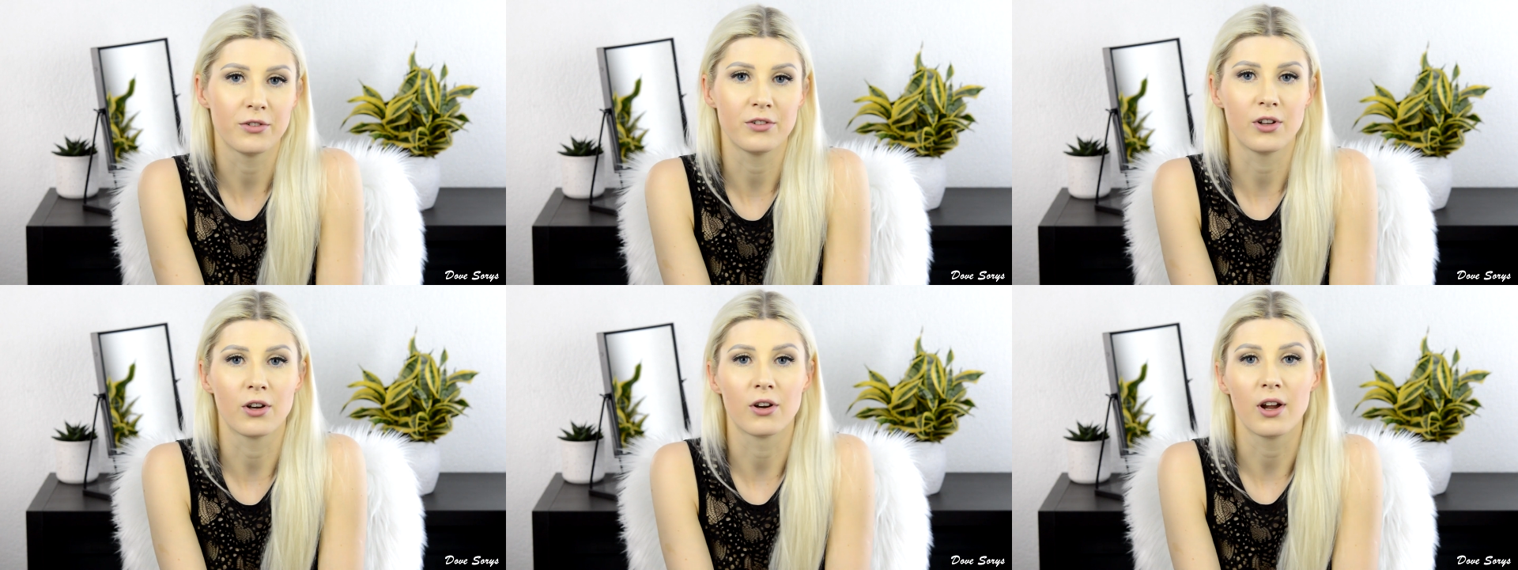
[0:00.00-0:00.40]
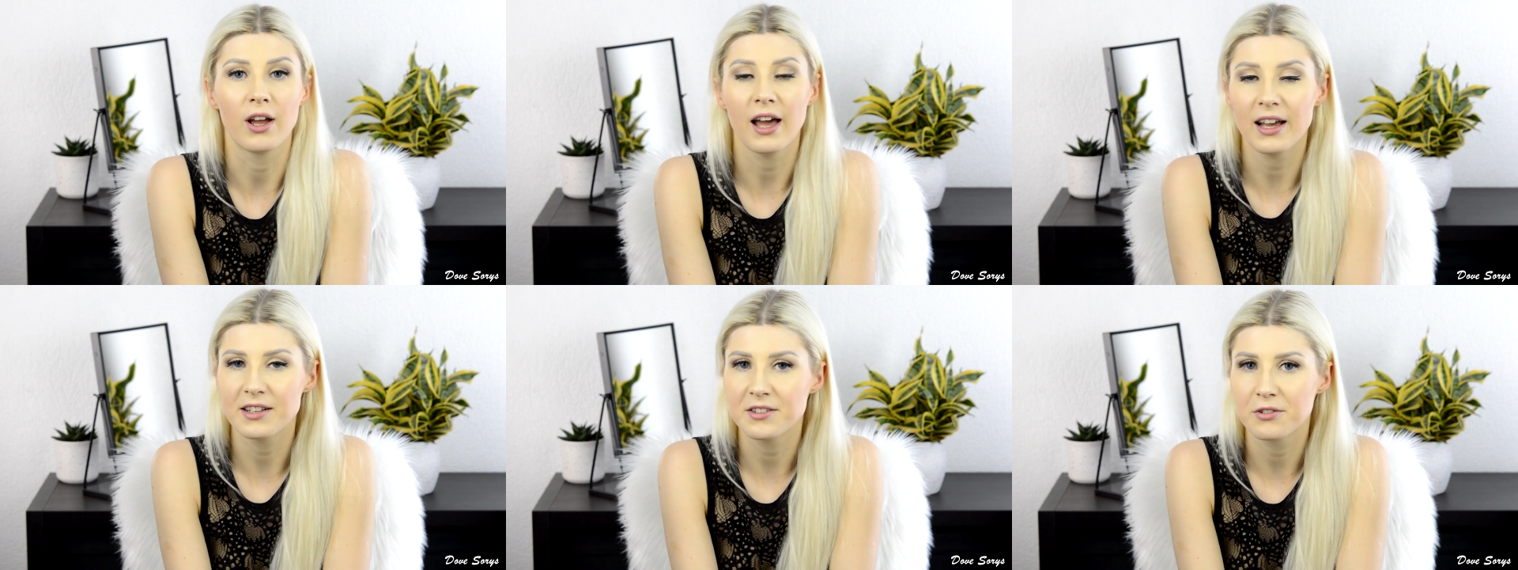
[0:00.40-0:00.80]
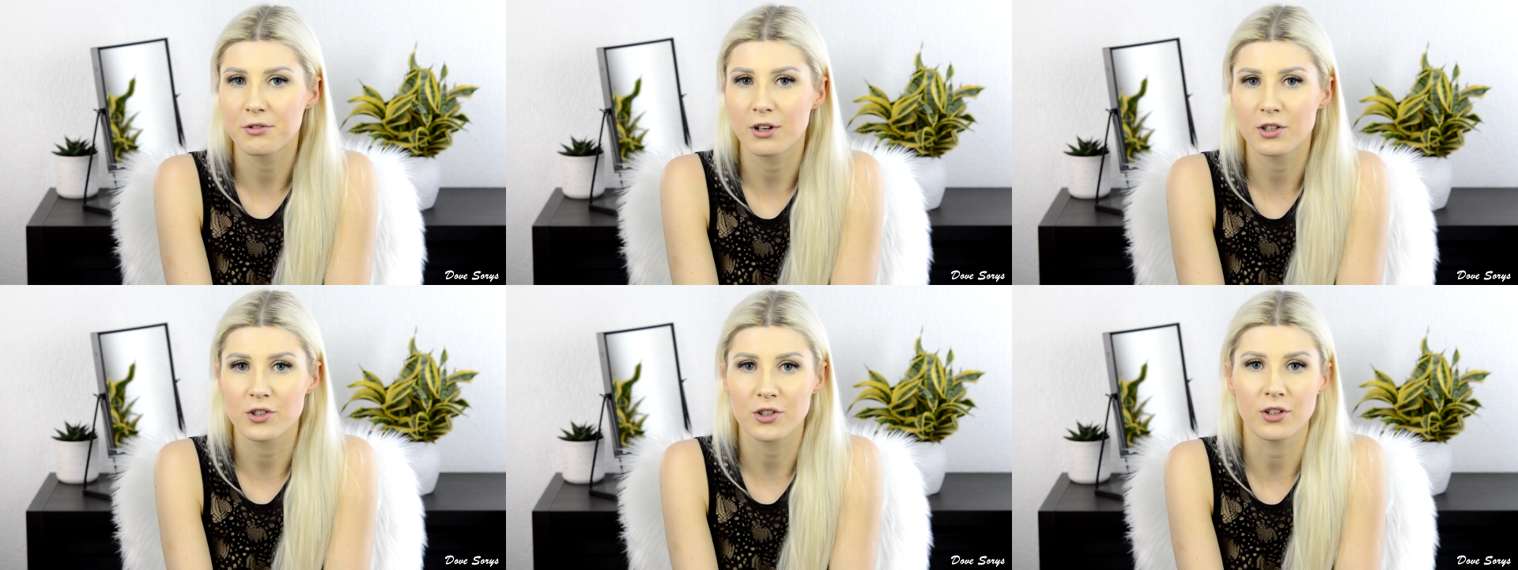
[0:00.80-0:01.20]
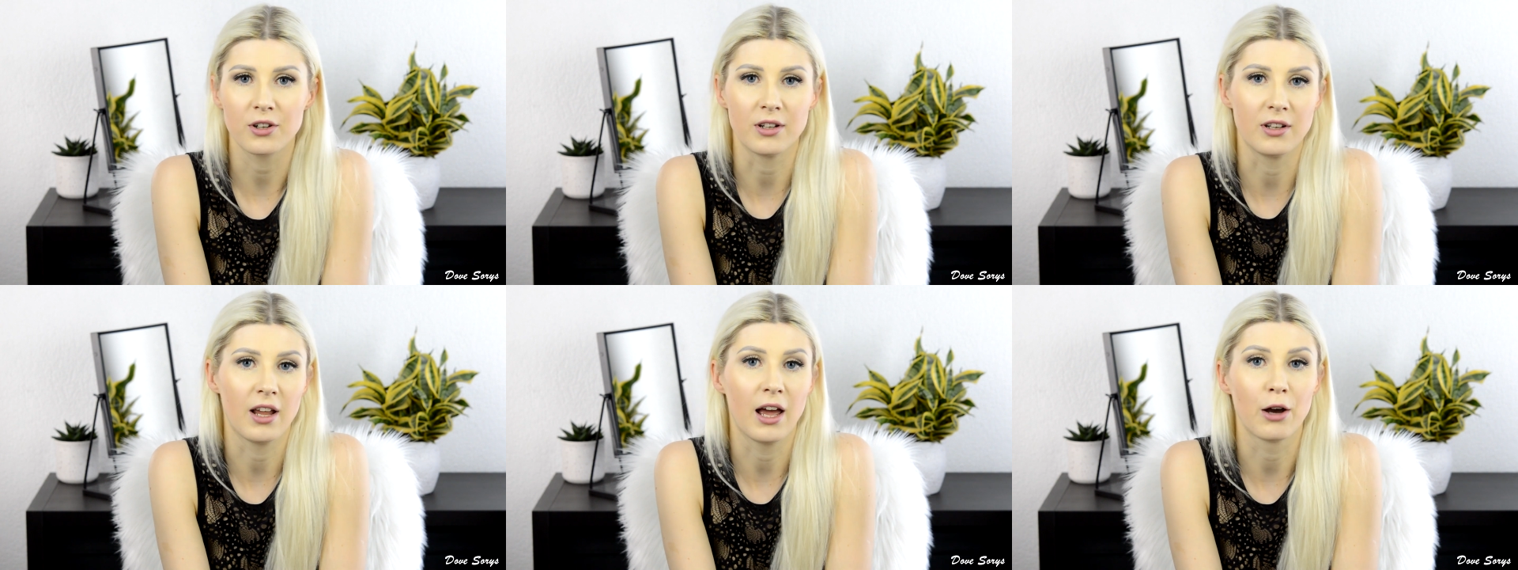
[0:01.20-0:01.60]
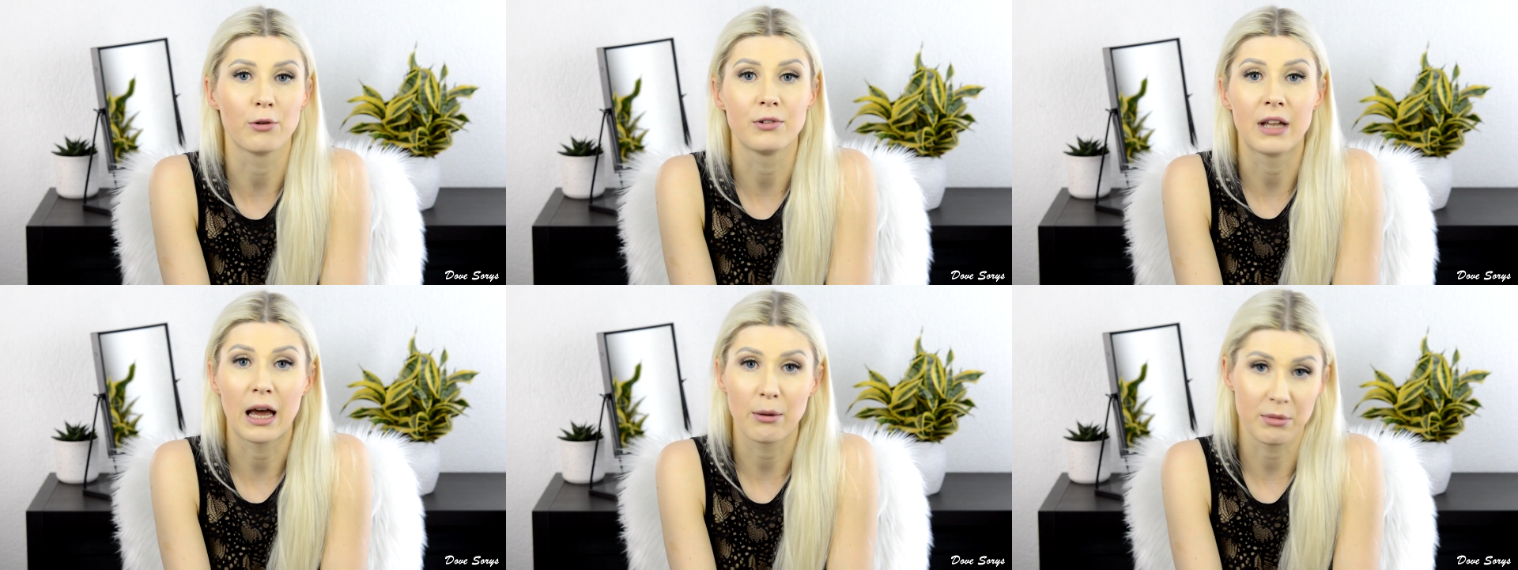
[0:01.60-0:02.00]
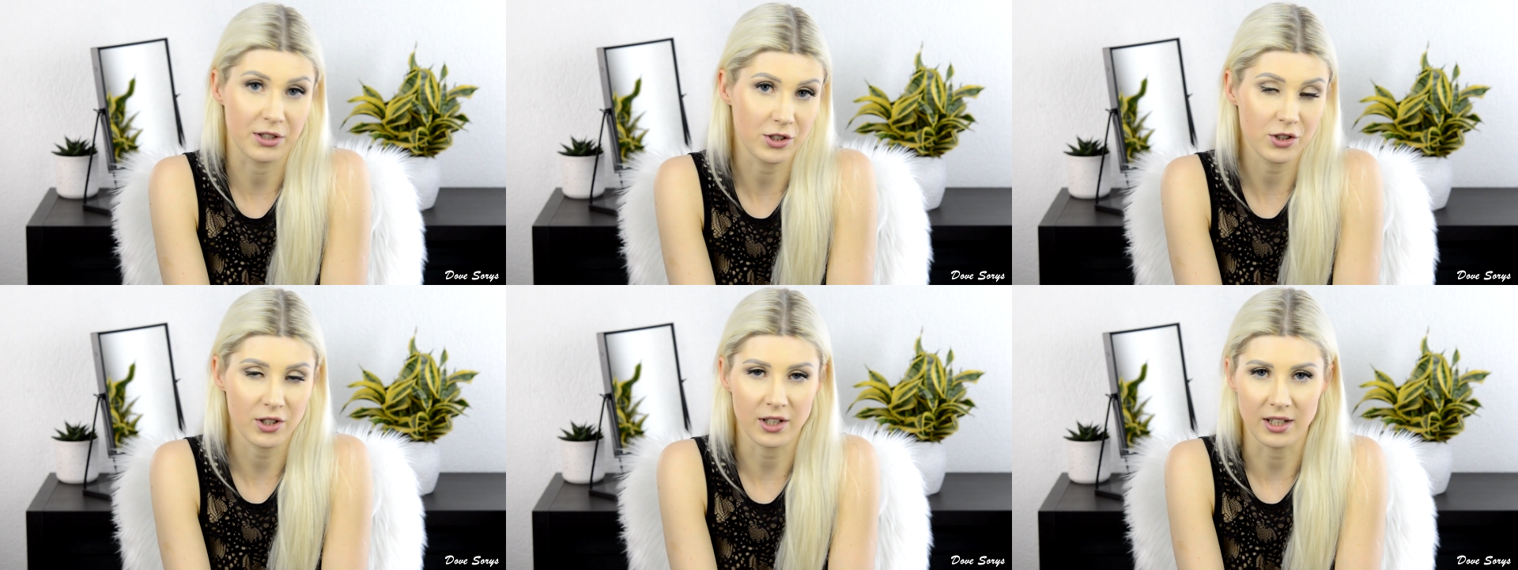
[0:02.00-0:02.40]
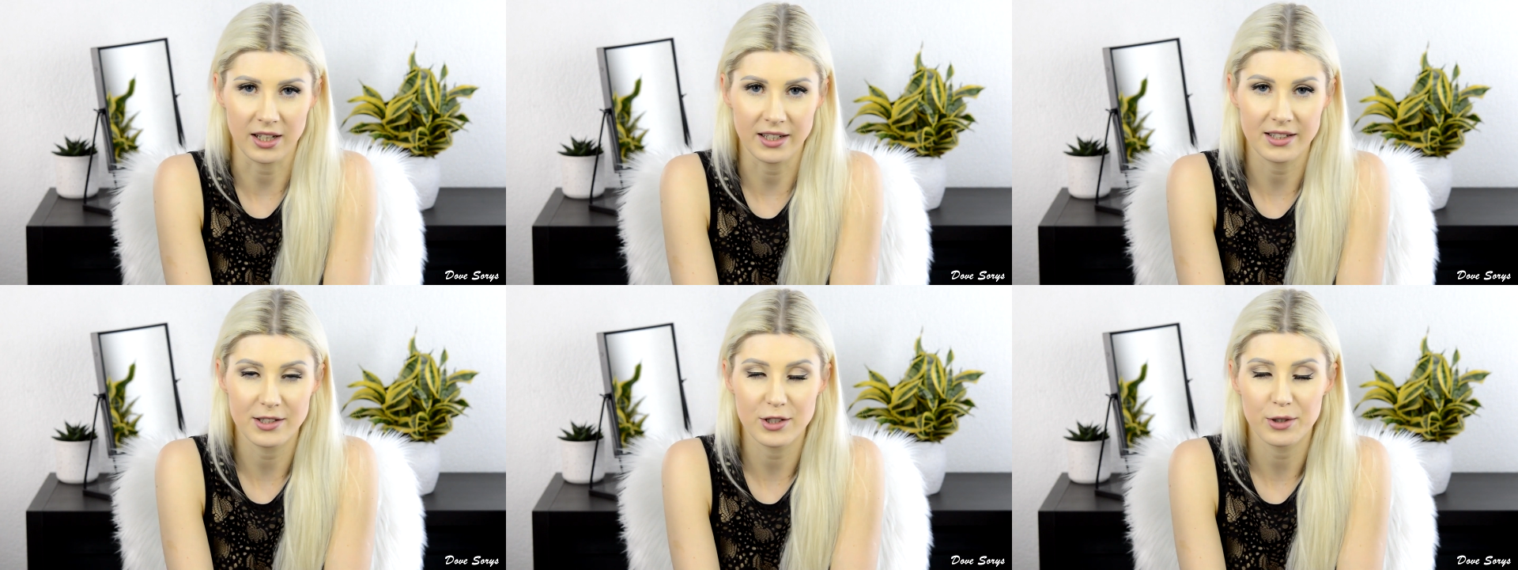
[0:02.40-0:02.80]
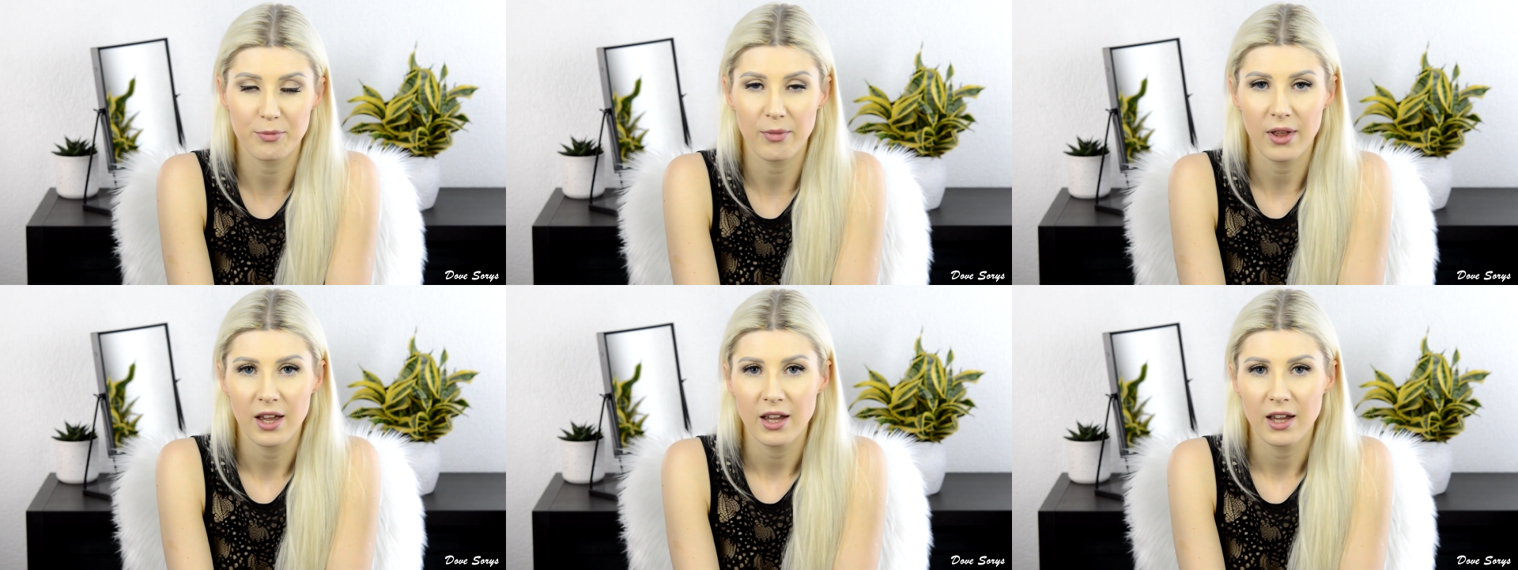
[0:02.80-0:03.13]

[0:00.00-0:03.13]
on your hair structure and how damaged it is.